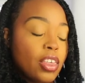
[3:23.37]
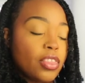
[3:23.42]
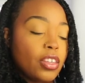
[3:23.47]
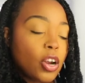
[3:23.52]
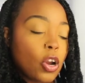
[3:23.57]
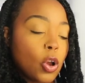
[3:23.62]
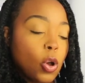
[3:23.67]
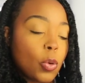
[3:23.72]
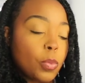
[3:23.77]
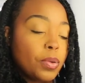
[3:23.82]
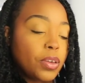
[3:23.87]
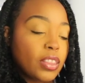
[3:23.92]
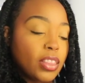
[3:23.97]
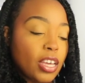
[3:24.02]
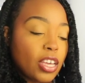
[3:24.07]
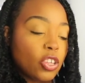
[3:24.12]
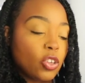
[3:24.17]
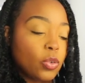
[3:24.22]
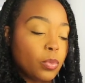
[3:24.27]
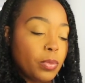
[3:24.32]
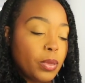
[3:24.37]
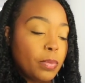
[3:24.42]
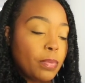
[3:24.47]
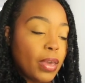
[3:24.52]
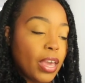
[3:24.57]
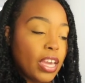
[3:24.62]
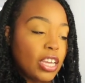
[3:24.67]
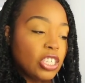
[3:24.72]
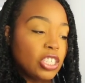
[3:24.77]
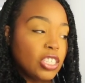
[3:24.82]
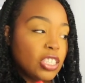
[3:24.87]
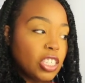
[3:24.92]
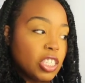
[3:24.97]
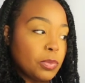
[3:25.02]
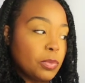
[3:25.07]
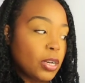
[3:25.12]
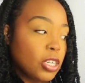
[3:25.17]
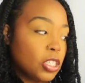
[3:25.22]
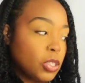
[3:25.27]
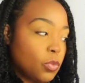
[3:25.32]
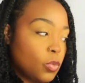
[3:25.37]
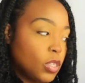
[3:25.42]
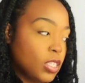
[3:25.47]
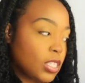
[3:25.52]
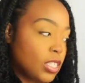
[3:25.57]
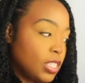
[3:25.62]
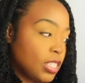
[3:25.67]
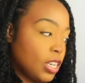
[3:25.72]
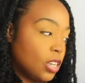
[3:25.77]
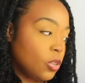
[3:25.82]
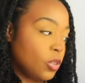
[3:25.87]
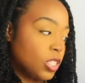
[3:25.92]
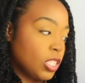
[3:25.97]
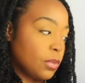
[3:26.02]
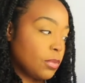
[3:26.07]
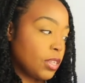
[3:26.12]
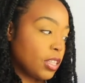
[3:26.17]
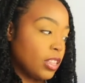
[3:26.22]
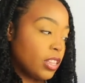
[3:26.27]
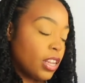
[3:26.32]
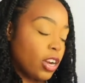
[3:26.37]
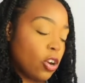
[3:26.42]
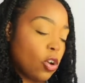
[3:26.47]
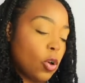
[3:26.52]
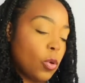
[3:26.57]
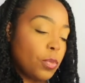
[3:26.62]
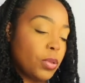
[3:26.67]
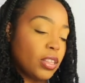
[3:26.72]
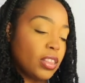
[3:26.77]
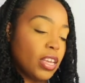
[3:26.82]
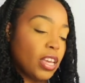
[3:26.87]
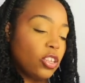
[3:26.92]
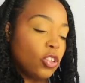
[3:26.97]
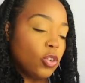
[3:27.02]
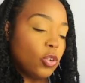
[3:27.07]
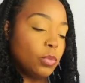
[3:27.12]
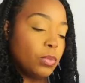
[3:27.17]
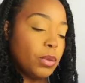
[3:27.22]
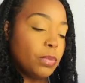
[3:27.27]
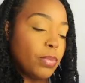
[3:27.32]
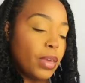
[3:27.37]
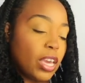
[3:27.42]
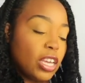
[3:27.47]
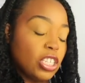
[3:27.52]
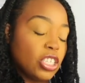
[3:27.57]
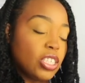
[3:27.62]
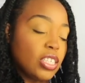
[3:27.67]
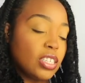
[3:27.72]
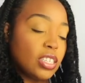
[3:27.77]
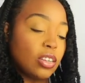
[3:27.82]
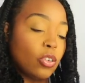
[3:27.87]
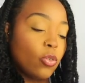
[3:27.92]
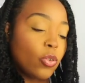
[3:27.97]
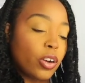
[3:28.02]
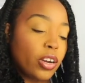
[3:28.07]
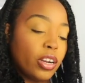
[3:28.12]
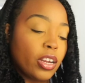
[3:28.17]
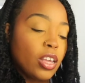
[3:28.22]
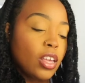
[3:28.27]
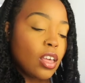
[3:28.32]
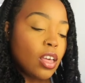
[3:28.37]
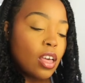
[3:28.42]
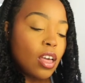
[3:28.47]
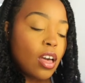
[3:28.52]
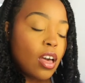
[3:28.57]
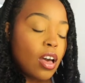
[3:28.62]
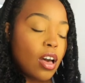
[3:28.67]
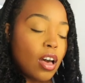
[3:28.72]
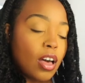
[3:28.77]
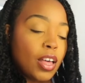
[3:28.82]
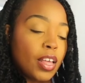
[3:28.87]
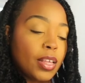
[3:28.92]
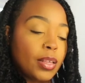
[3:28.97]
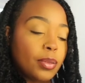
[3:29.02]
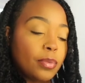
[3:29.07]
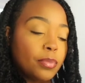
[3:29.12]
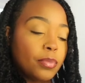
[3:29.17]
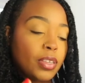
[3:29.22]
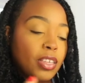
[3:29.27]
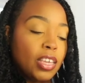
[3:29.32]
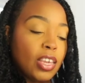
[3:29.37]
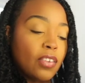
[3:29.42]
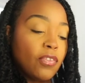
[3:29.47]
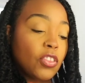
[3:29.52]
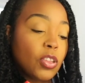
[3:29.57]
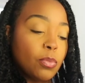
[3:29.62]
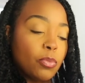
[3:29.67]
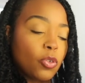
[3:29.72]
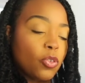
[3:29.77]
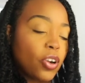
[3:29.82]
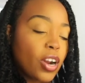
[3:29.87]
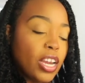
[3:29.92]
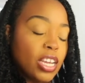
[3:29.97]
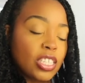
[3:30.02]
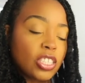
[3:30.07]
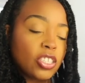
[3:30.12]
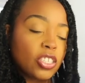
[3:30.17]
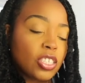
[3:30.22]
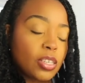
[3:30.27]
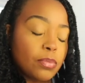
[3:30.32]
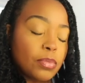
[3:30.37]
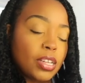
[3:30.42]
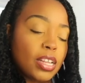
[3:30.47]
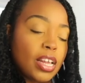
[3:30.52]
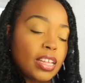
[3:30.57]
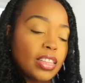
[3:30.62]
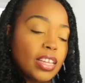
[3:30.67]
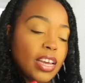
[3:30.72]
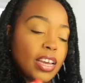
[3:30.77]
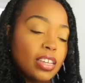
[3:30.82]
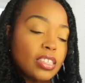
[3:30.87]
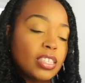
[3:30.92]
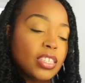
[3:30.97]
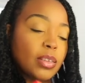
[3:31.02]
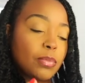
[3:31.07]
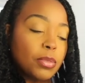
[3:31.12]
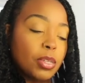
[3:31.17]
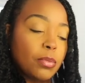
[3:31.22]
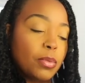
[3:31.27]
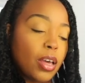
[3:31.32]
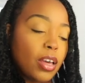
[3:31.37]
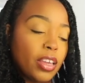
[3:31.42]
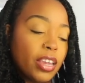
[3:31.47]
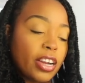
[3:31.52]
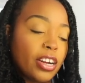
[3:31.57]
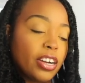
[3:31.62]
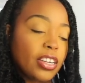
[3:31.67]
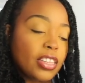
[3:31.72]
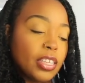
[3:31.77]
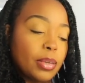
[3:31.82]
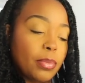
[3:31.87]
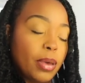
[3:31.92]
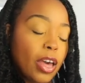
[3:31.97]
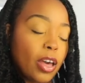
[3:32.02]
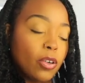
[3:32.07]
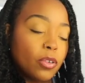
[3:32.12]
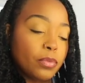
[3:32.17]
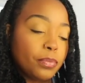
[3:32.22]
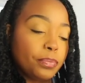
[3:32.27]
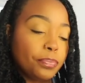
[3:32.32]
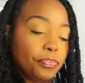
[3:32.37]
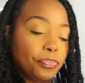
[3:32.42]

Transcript: They're hoping that you'll be patient. This person wants to tell you something. They're hoping that you'll be patient or um, give them grace or something like that. Something about hearing them out.